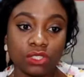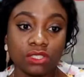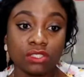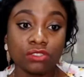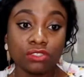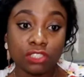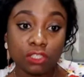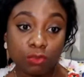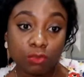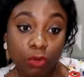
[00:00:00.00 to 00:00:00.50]
the
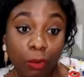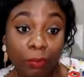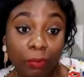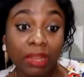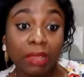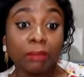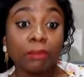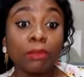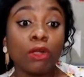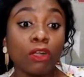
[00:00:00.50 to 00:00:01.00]
serious
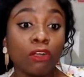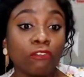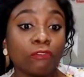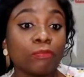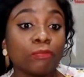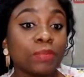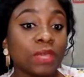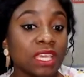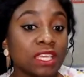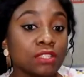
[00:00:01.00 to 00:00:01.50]
problem
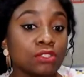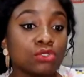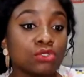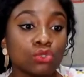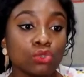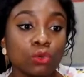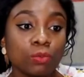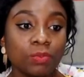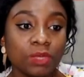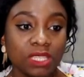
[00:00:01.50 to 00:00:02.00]
of being
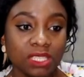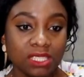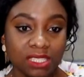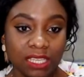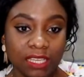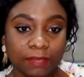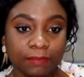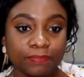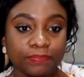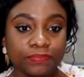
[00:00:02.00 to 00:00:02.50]
too
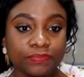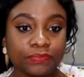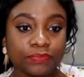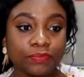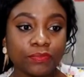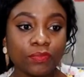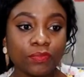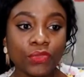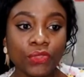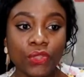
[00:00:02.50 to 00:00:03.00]
busy
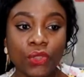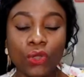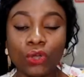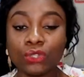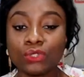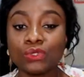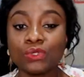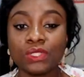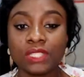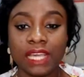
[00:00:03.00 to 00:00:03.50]

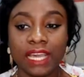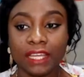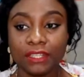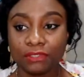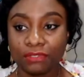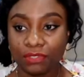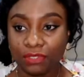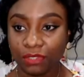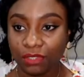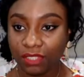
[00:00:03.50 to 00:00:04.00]
or too tired
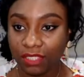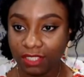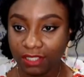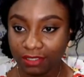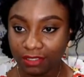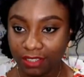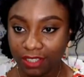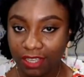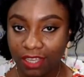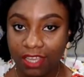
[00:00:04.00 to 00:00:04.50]
of
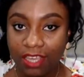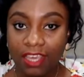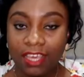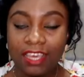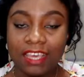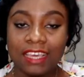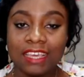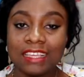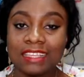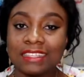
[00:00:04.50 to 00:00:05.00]
talking.
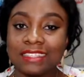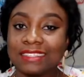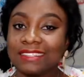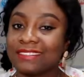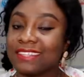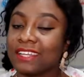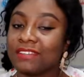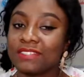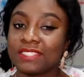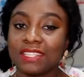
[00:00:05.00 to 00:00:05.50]

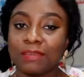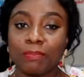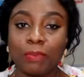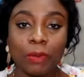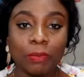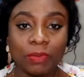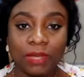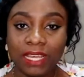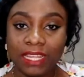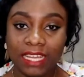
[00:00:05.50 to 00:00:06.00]
There is a
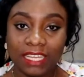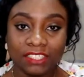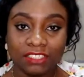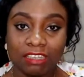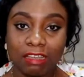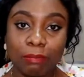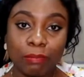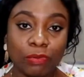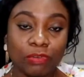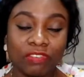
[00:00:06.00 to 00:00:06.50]
popular
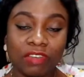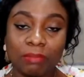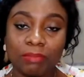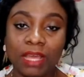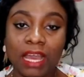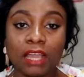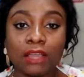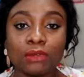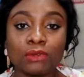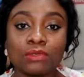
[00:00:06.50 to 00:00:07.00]
Nigerian proverb
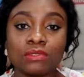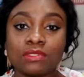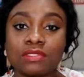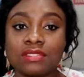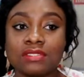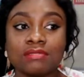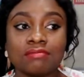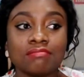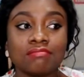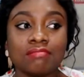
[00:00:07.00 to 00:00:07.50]
that
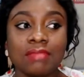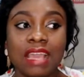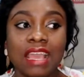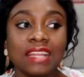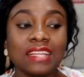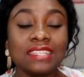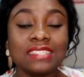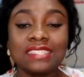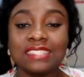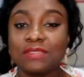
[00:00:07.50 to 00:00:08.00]
goes,
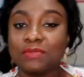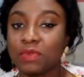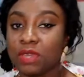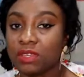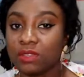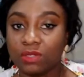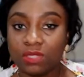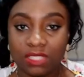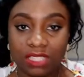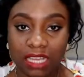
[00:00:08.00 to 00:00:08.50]
anything where
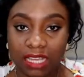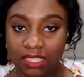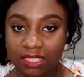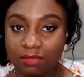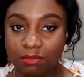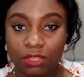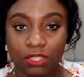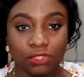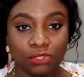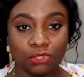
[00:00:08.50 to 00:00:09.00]
you start,
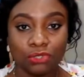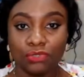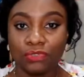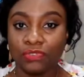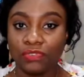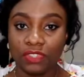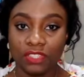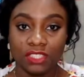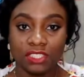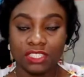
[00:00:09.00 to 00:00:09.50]
make sure you
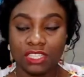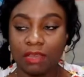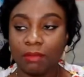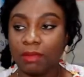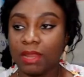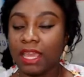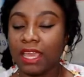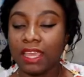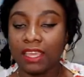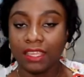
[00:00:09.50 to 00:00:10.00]
finish. I'm
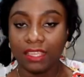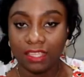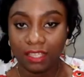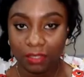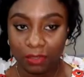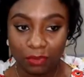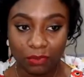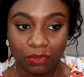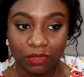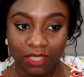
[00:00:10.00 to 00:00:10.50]
like,
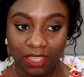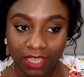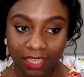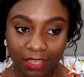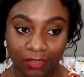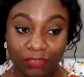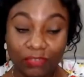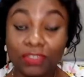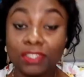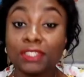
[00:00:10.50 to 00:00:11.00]

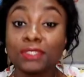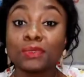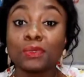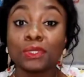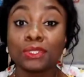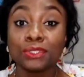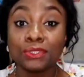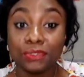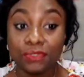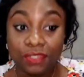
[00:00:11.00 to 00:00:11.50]
okay, finish
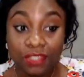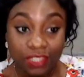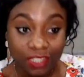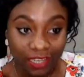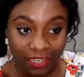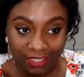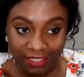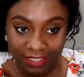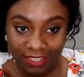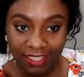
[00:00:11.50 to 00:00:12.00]
what you
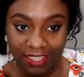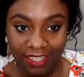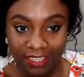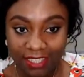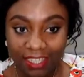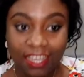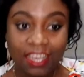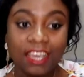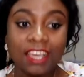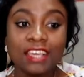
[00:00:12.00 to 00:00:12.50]
started.
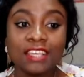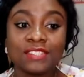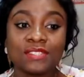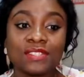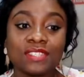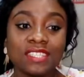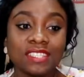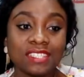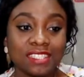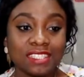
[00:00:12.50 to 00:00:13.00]

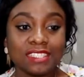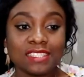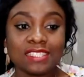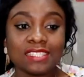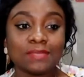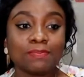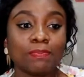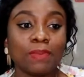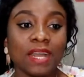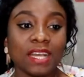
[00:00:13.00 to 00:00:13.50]
So this
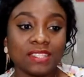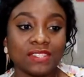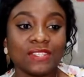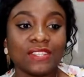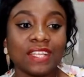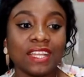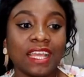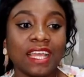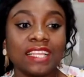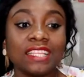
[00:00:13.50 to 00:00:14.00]
is
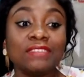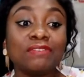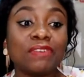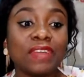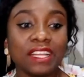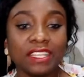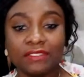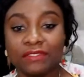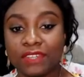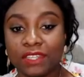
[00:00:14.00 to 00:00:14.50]
particularly
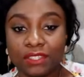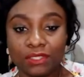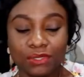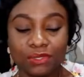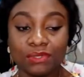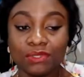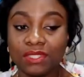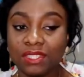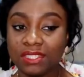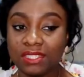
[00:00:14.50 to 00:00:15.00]
relevant
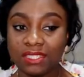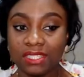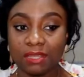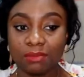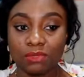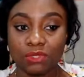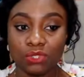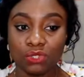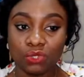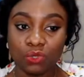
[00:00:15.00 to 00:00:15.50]
to this
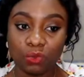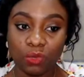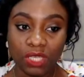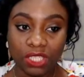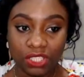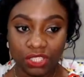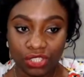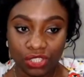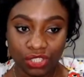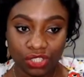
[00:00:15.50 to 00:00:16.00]

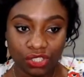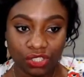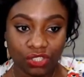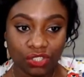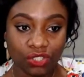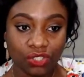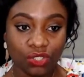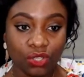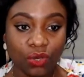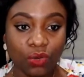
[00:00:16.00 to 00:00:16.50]
situation.
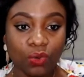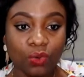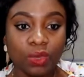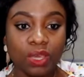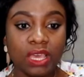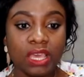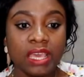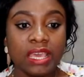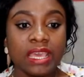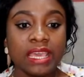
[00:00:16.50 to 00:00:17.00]
So
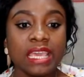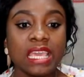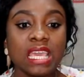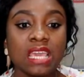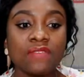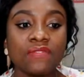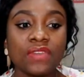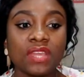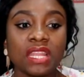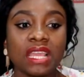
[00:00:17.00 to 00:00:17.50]

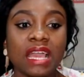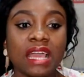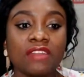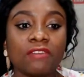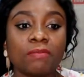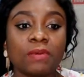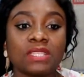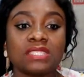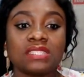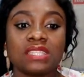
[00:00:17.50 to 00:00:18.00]
if you're the kind
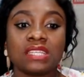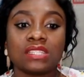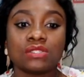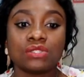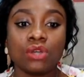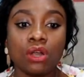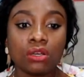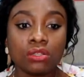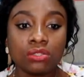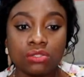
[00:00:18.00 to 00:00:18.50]
of person that
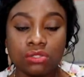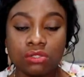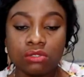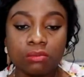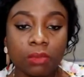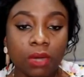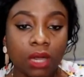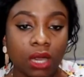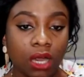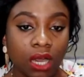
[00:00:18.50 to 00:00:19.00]
talk too
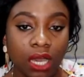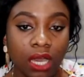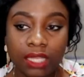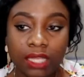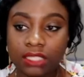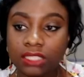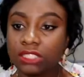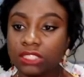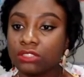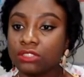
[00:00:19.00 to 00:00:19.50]

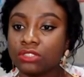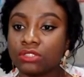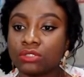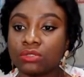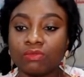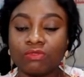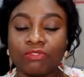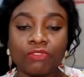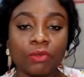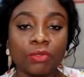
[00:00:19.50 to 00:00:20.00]
much,
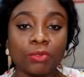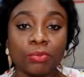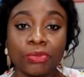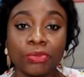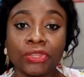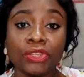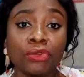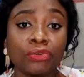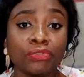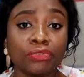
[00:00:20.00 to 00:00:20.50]
from the
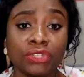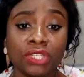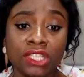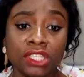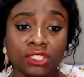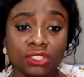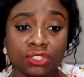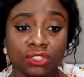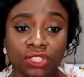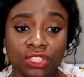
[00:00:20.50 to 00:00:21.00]
beginning of a
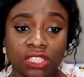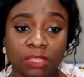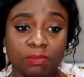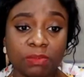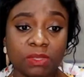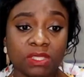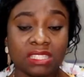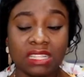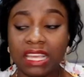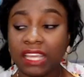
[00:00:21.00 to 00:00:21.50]

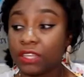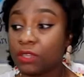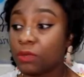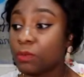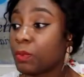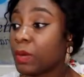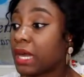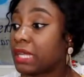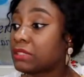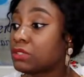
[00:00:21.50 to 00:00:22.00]
relationship, is like
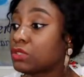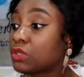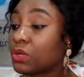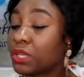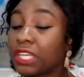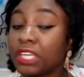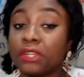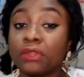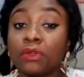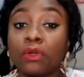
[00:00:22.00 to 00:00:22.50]
you are
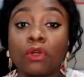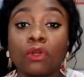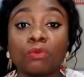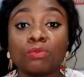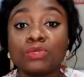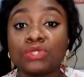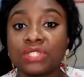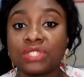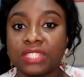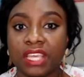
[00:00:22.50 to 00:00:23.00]
talking
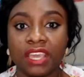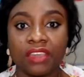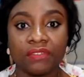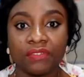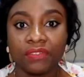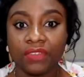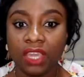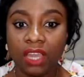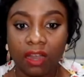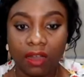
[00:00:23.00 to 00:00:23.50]
almost
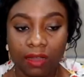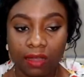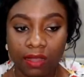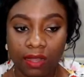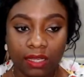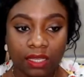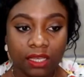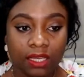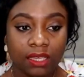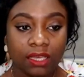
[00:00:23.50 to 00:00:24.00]
every
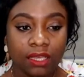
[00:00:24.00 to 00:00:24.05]
hour.